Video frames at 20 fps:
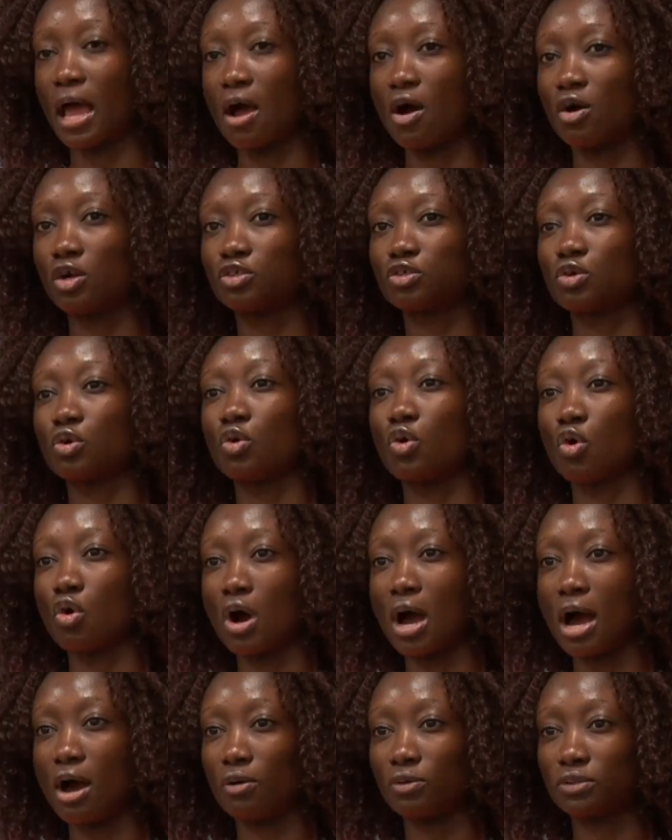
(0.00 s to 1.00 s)
I also
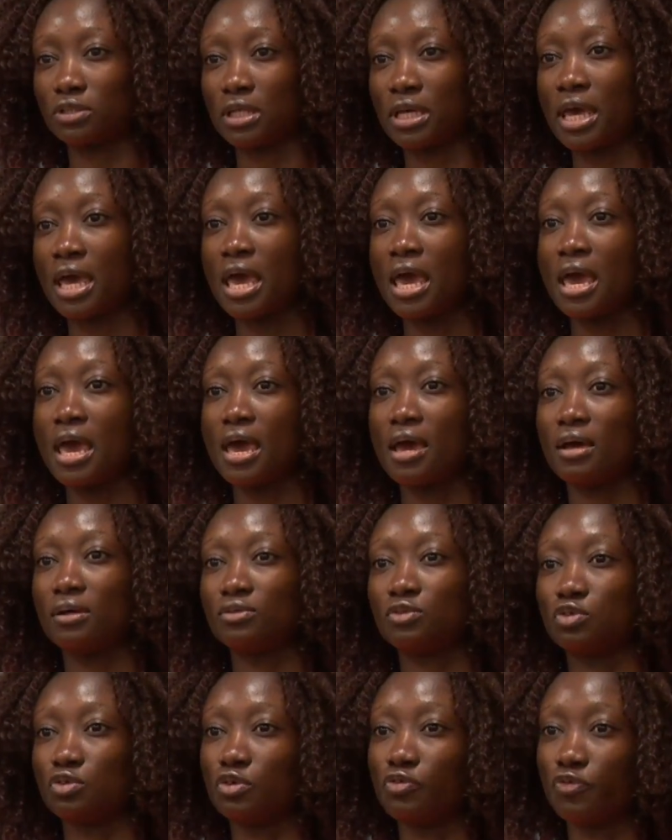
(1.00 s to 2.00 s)
go out
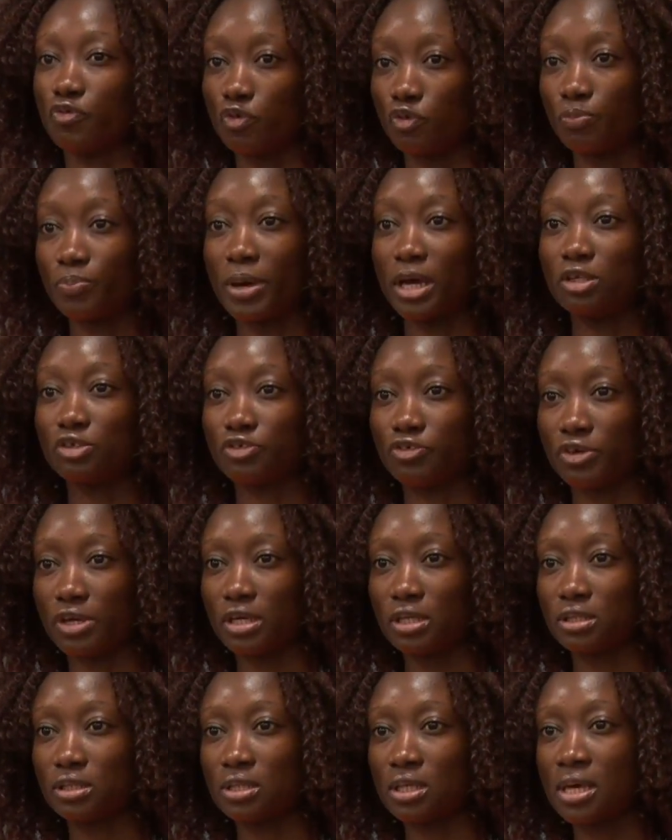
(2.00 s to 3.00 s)
to the food
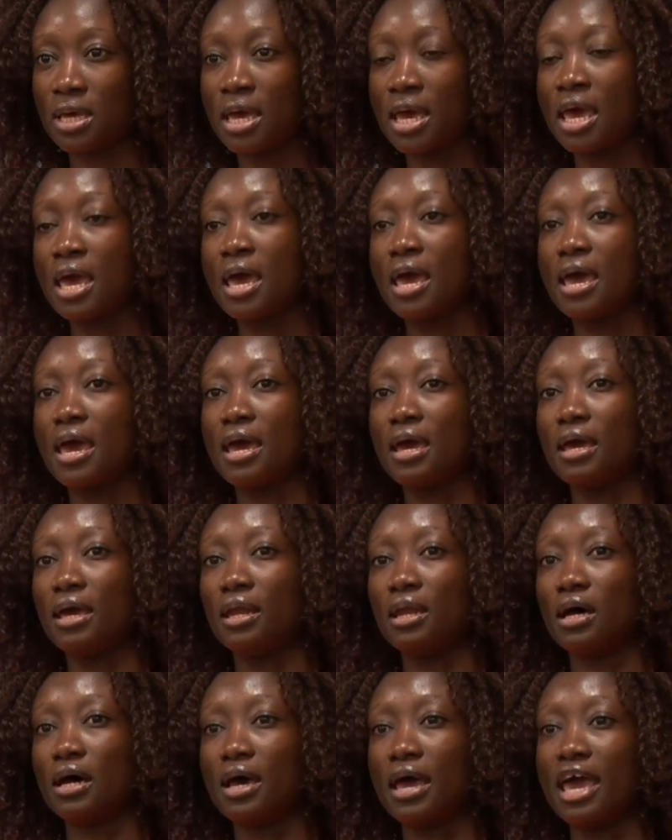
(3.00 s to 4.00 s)
pantries
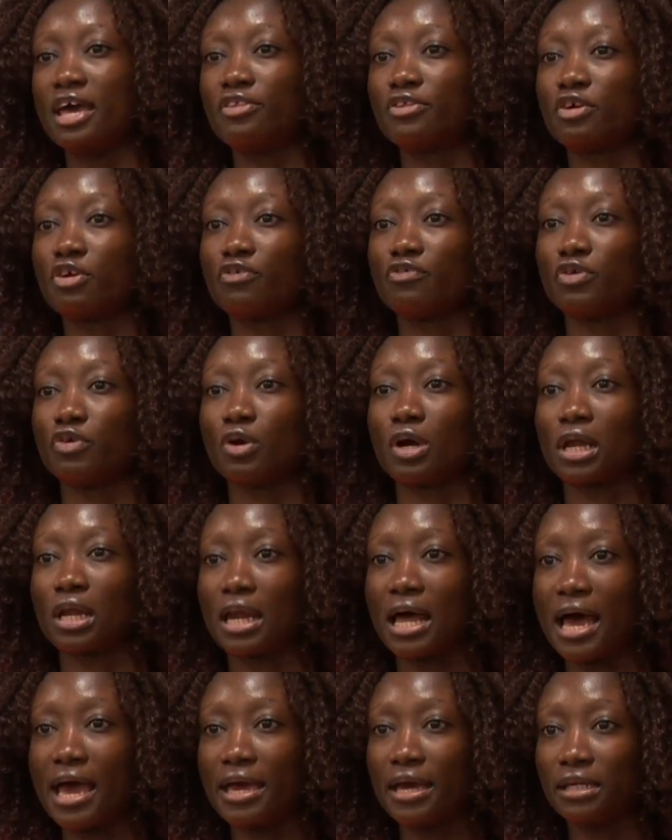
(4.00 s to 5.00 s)
and uh, interview
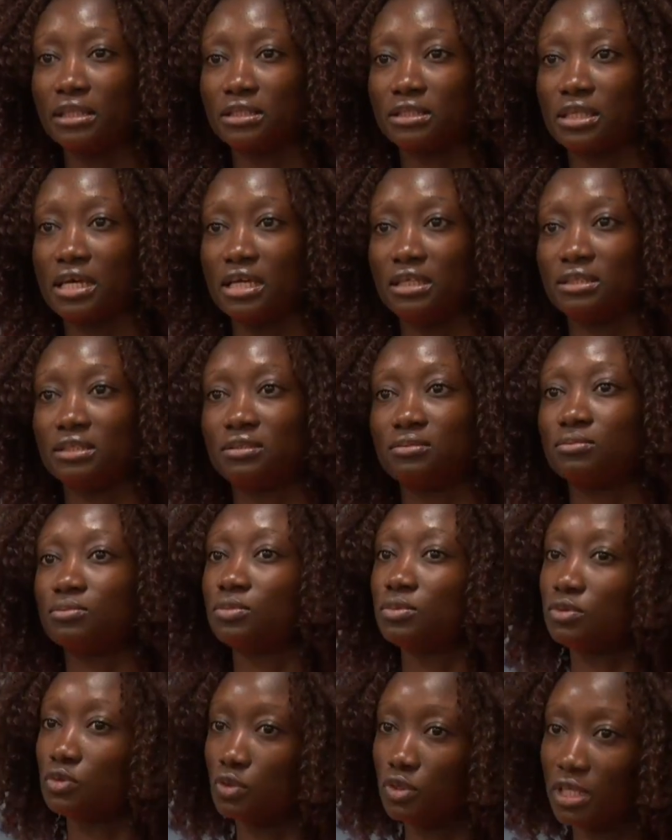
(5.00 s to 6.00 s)
clients, and
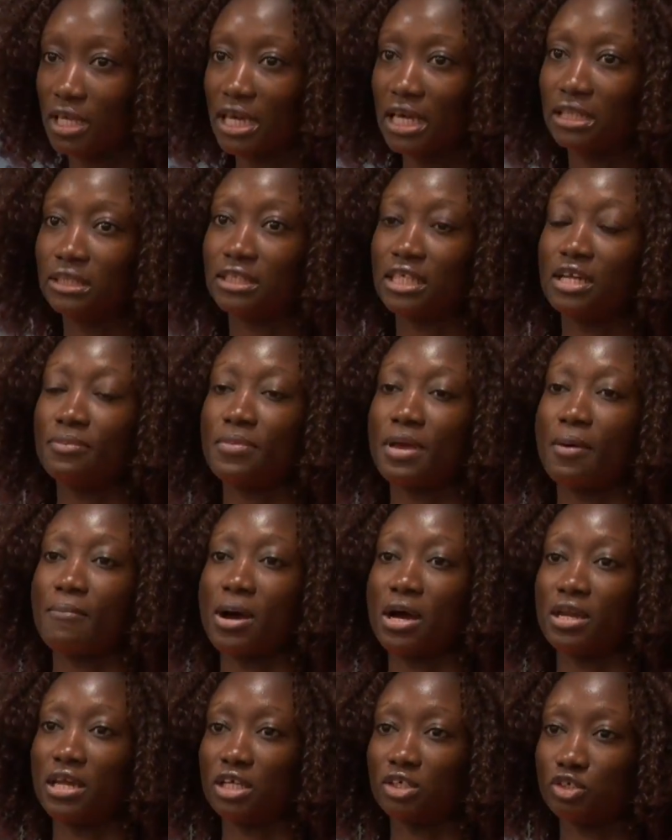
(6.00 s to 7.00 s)
so they can tell me
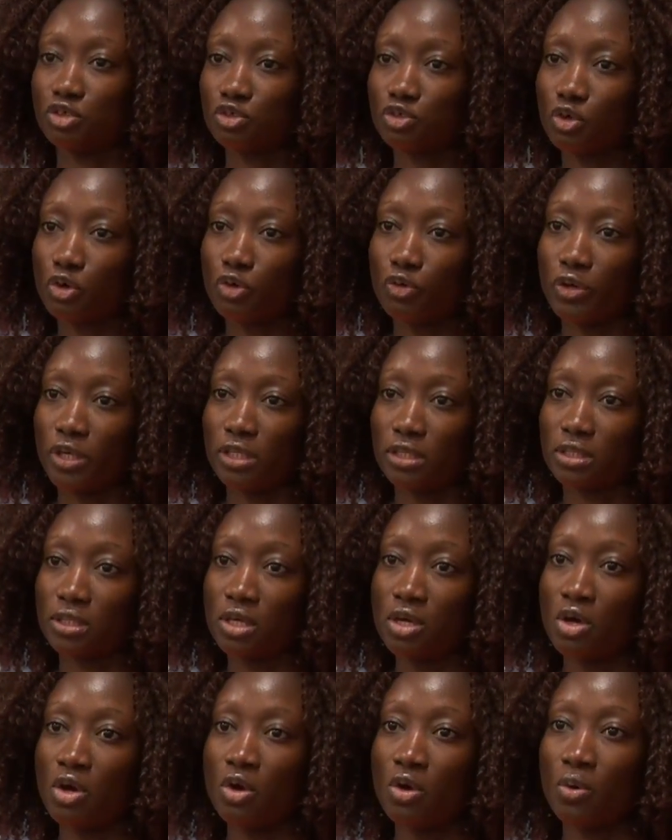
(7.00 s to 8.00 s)
about their
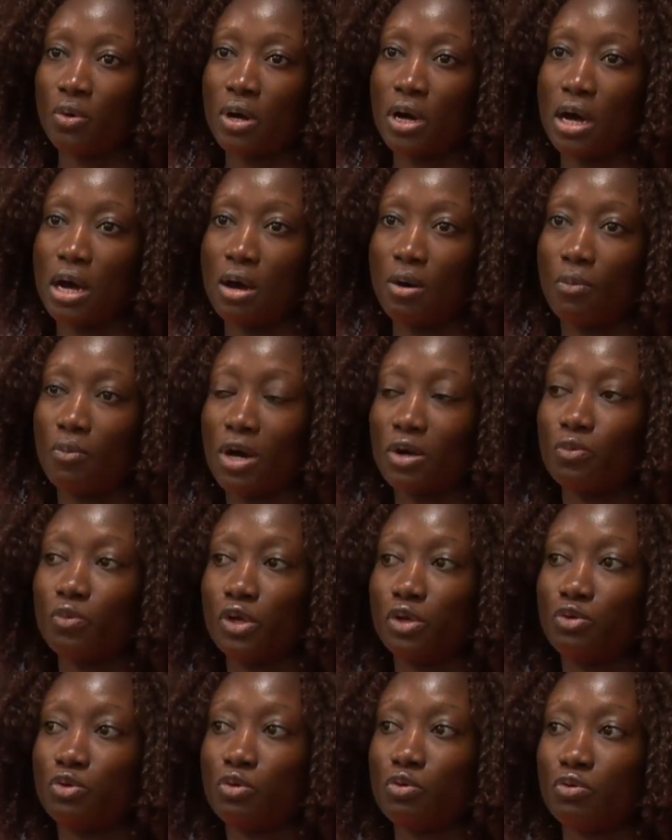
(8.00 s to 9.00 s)
stories. Uh, what
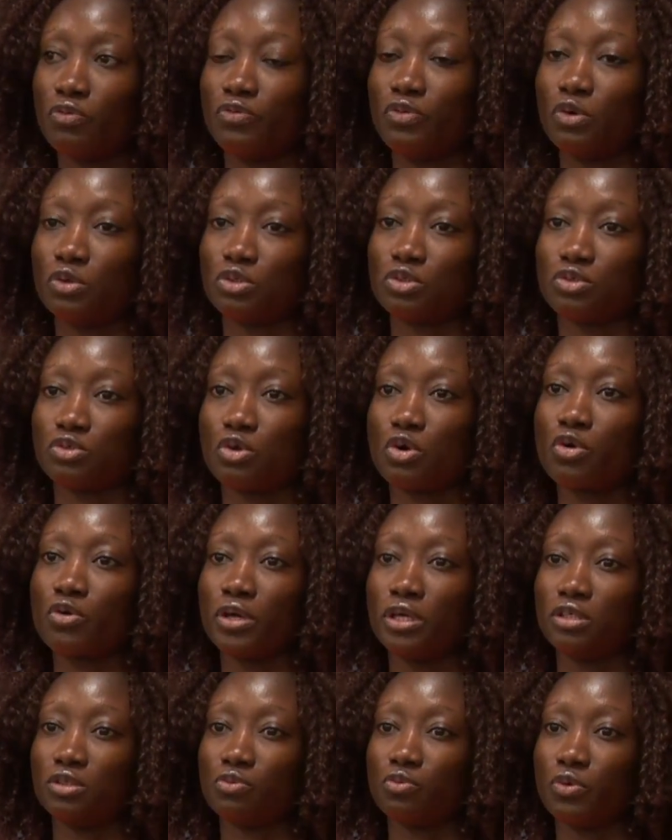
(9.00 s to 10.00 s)
we do with those
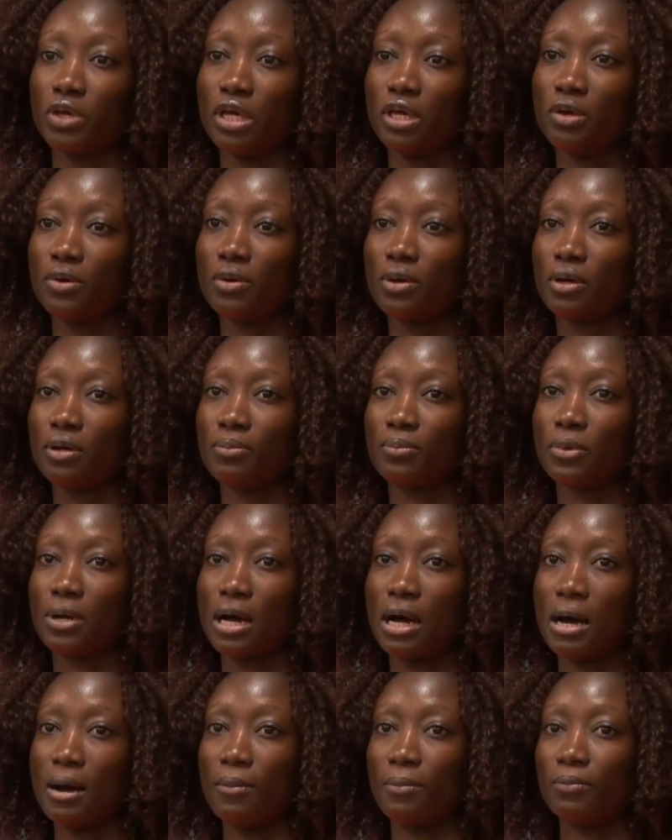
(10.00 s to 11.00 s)
stories, we
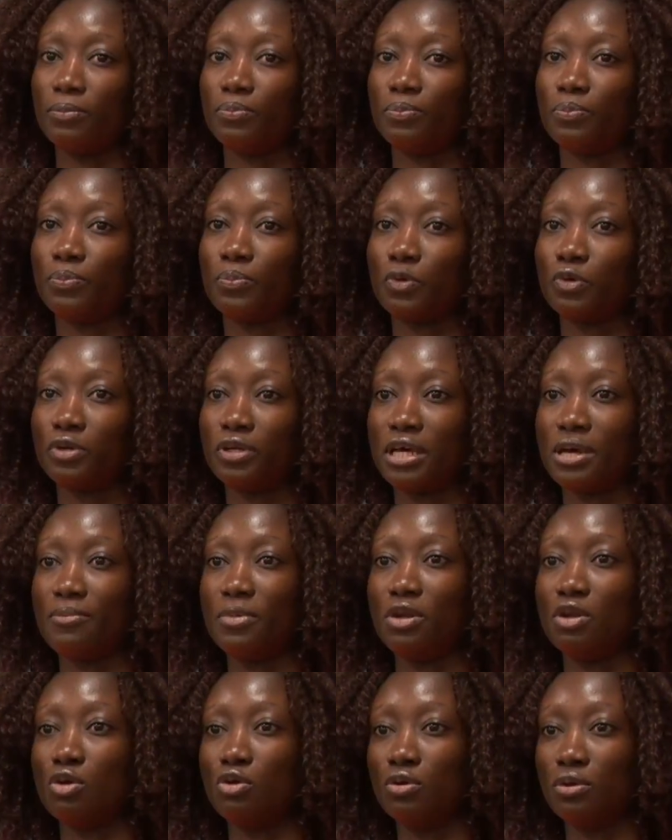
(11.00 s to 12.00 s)
um, put
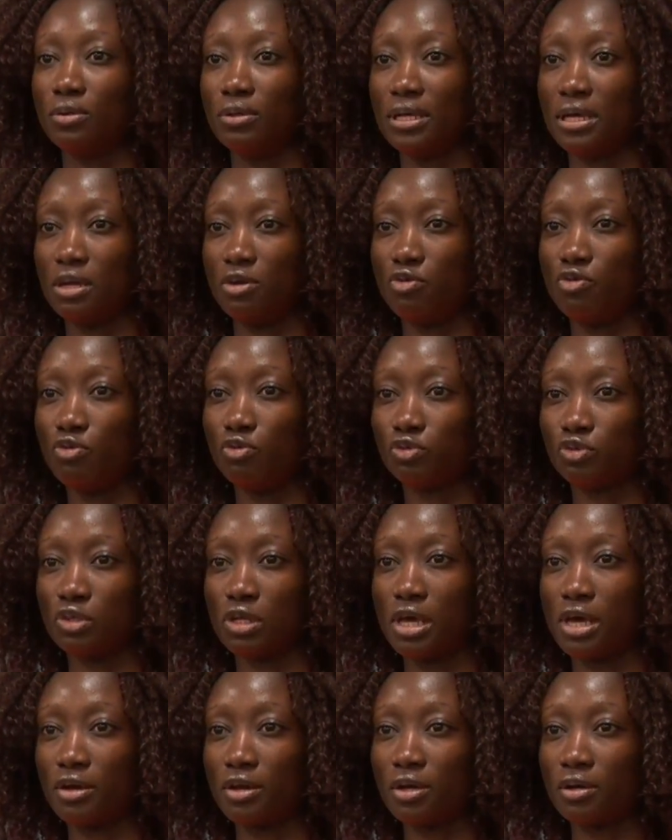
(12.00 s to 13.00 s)
them in the, the
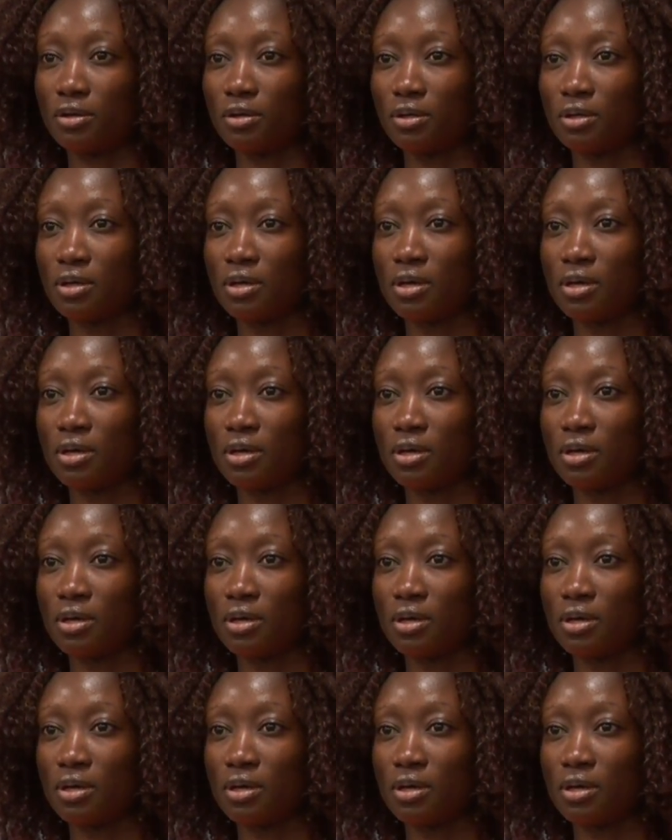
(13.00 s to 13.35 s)
newsletter